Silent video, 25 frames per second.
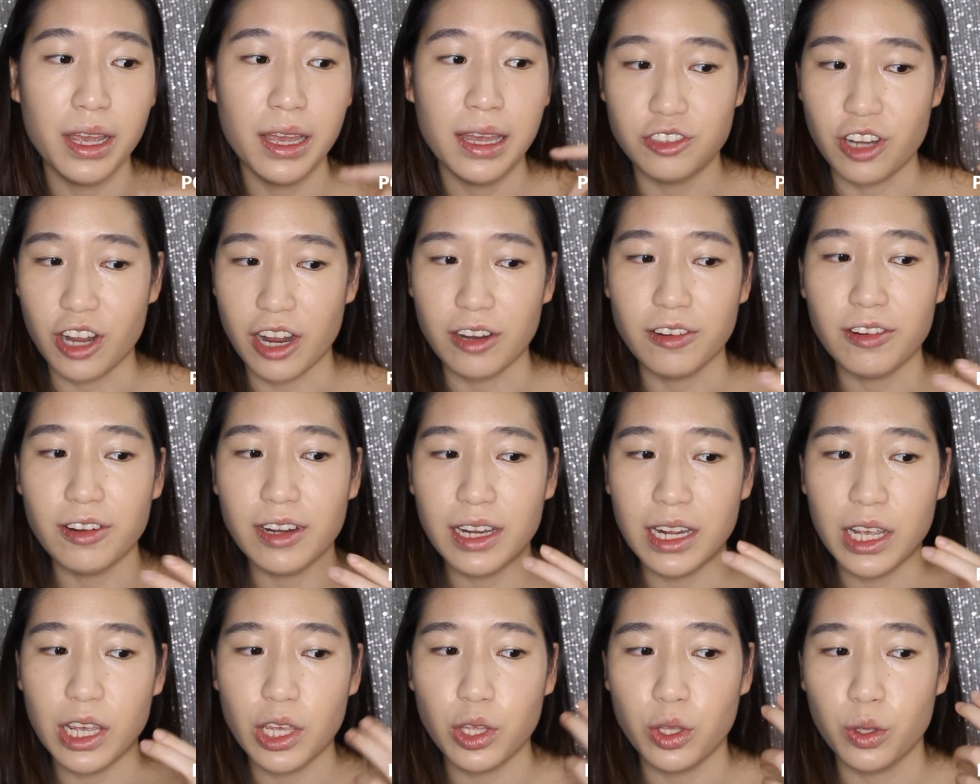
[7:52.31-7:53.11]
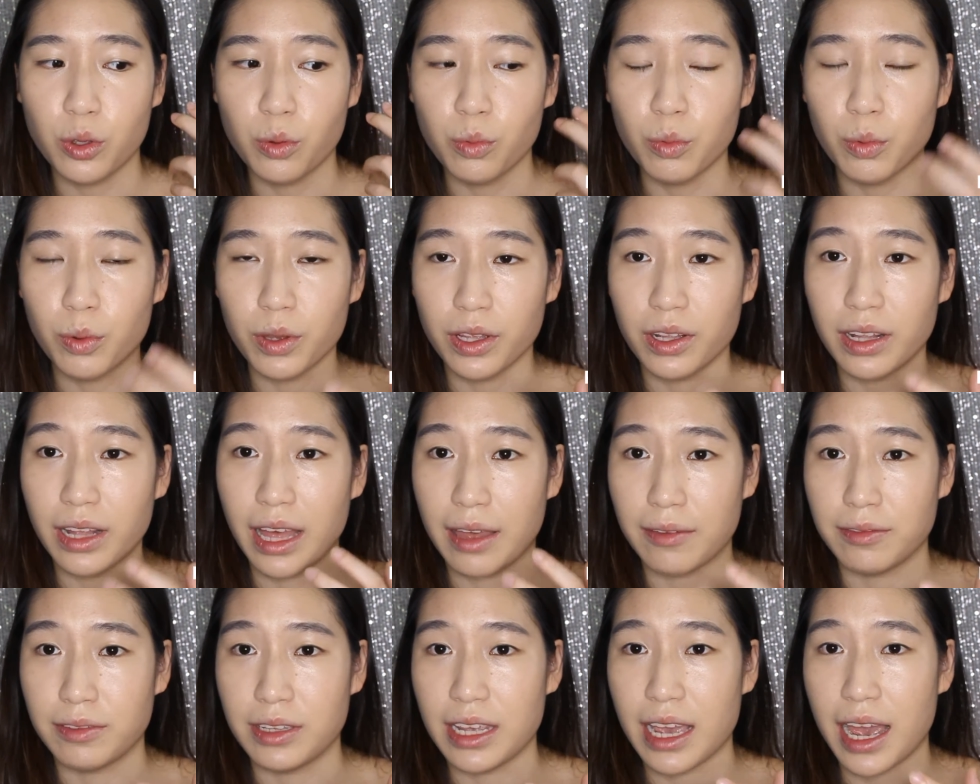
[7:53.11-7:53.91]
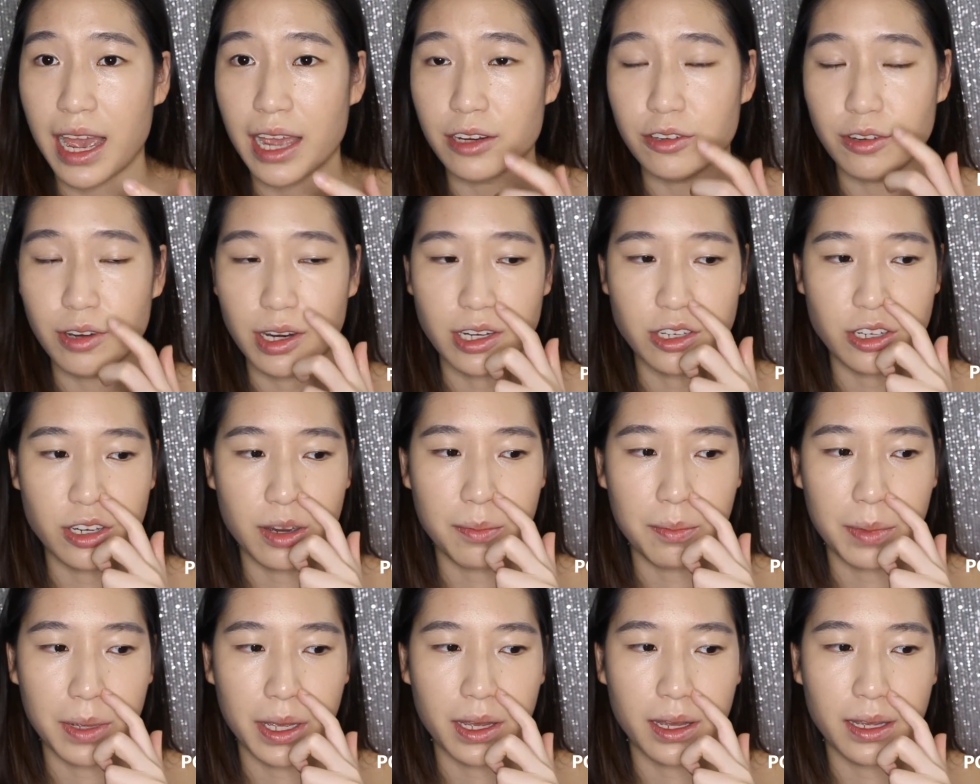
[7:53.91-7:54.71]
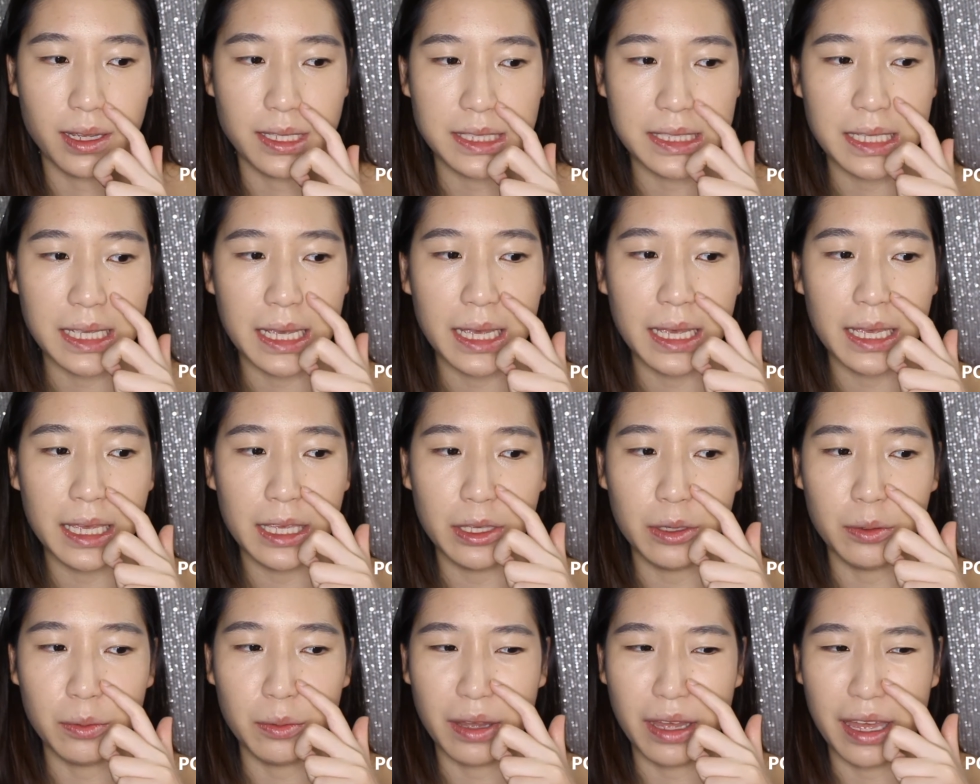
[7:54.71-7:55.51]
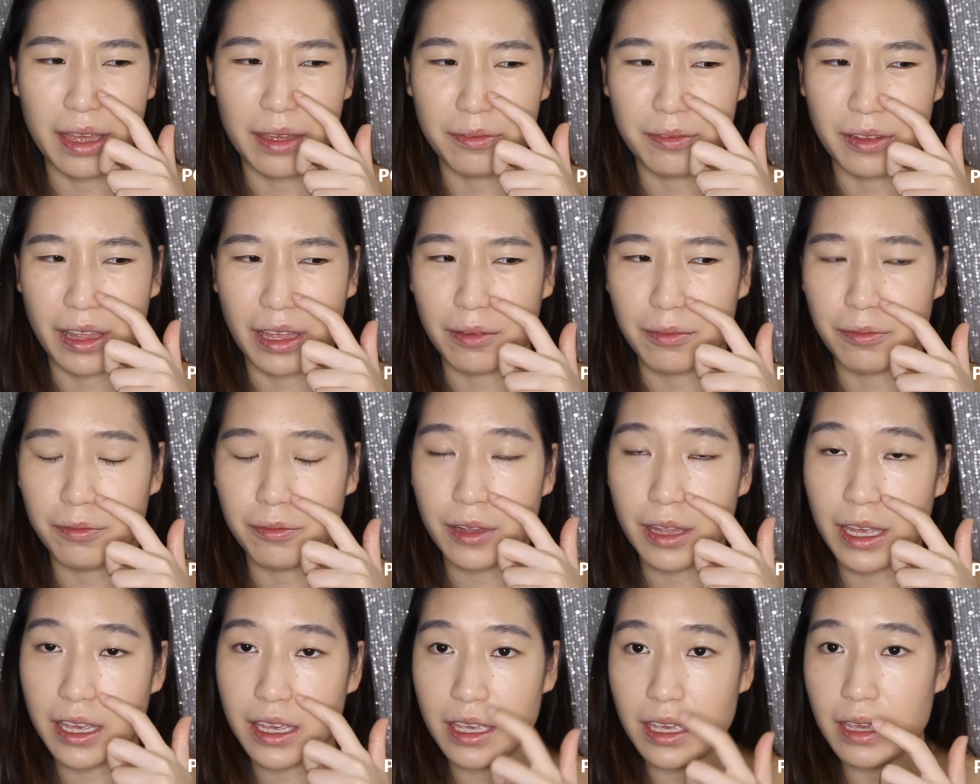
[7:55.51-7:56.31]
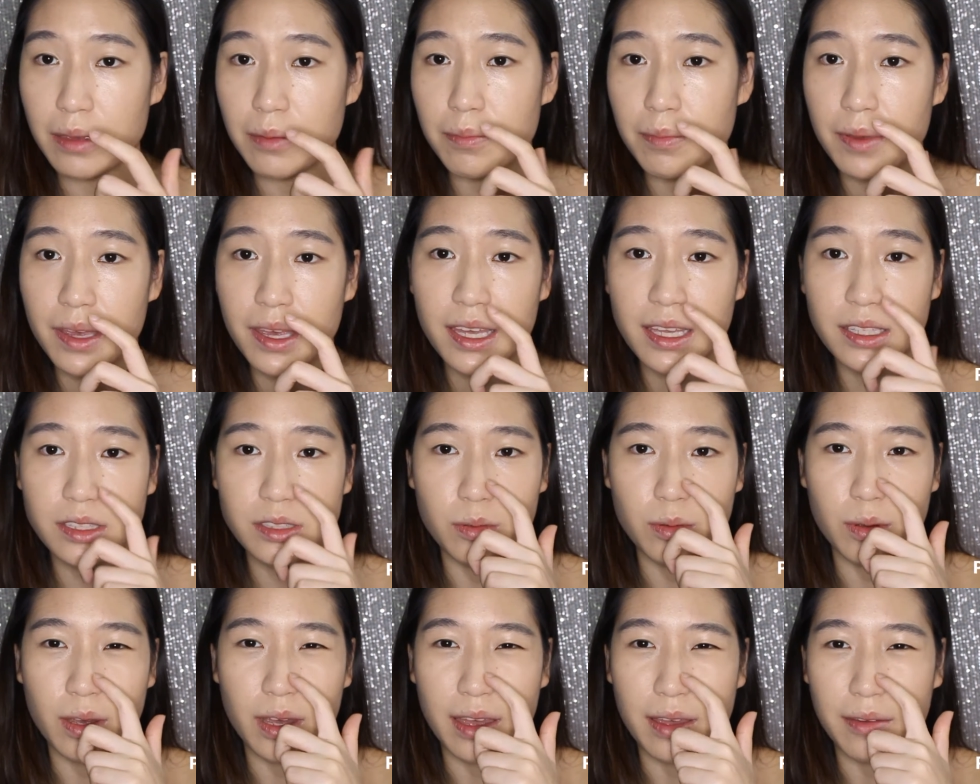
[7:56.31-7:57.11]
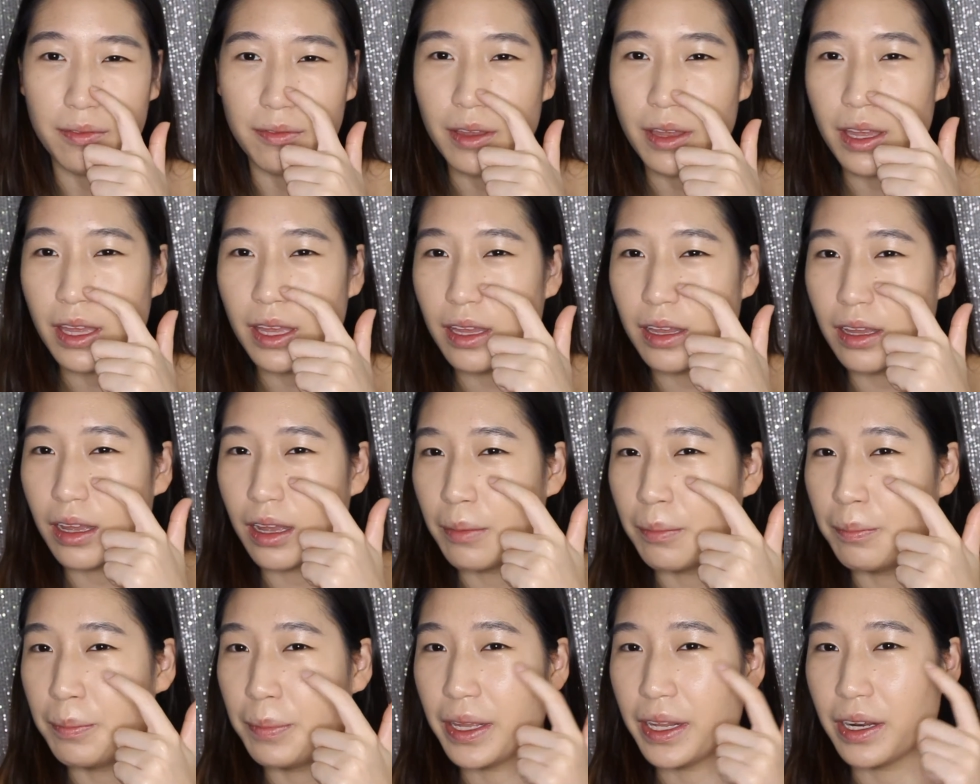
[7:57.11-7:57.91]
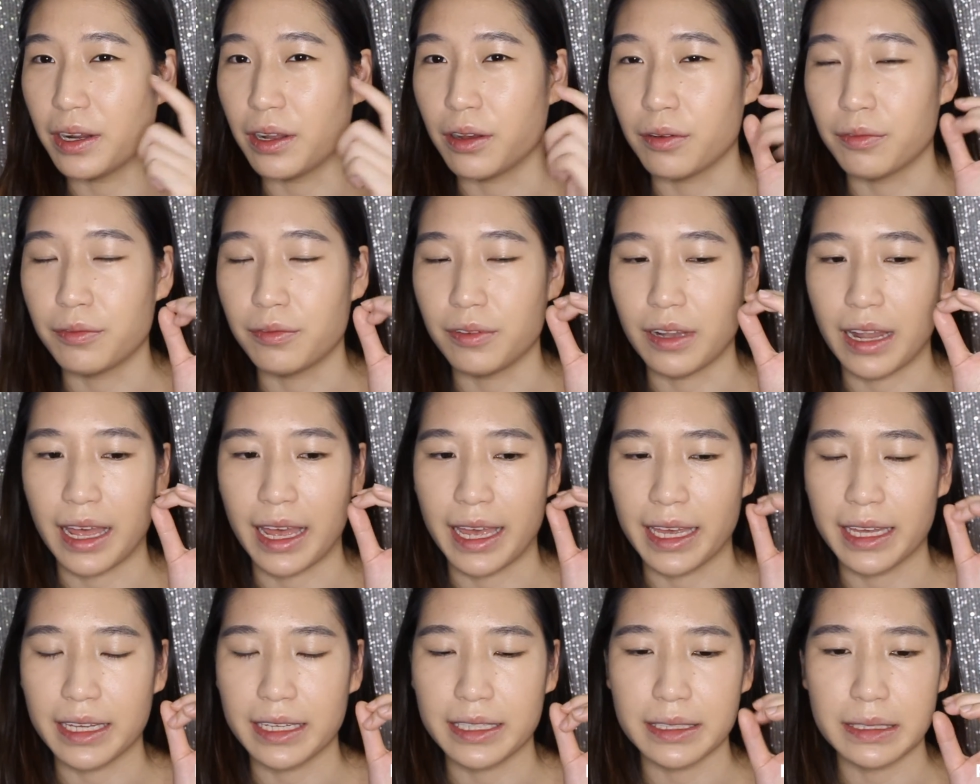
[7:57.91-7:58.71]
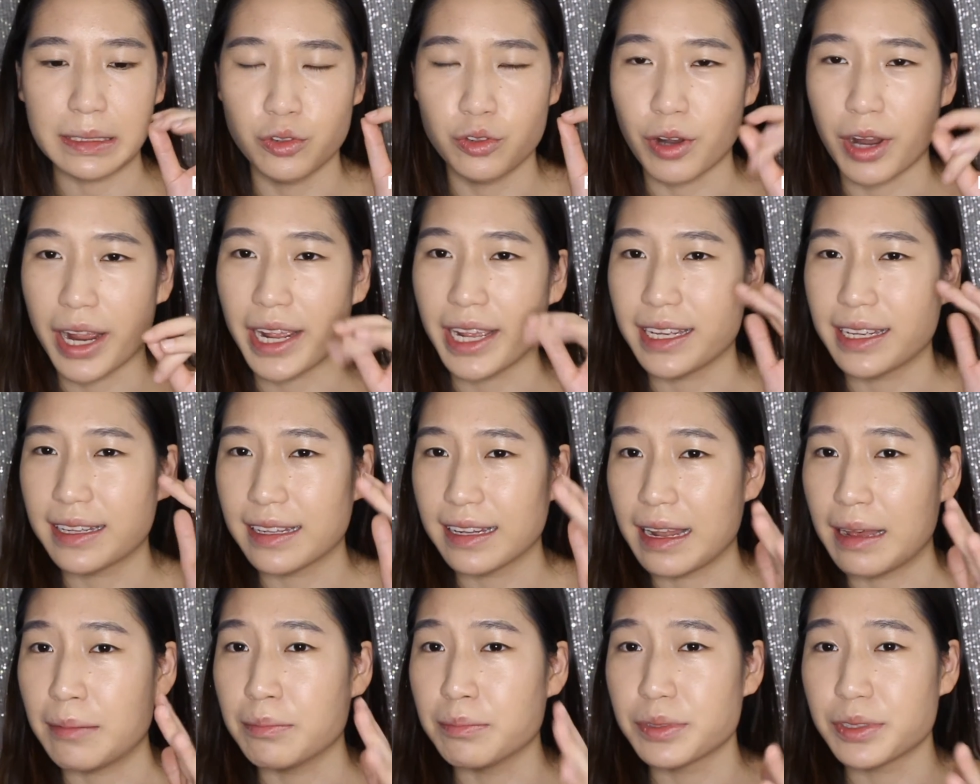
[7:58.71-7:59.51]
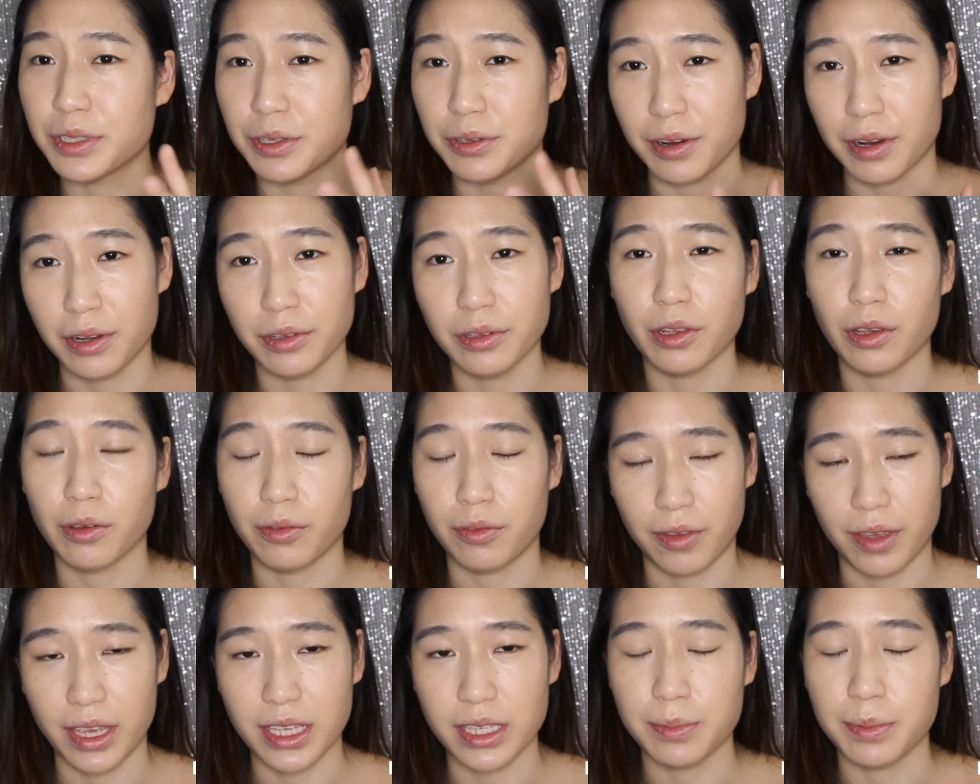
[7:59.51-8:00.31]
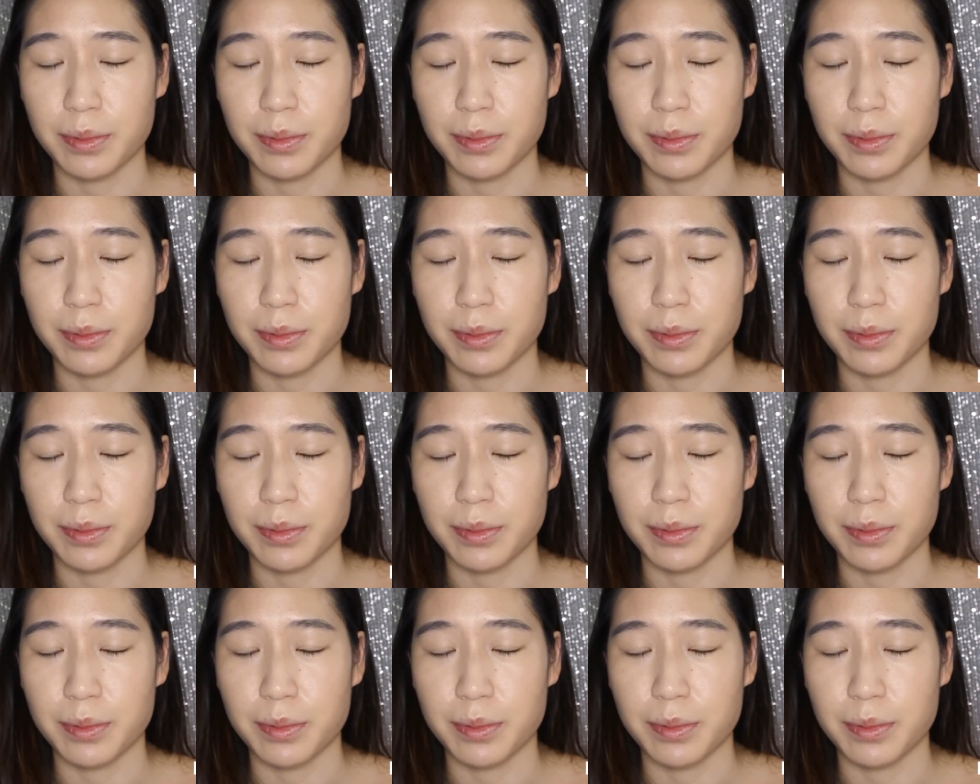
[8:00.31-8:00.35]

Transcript: generally you will have dehydration because you will have like flaky bits, you will have a bit of like dried clumps around your face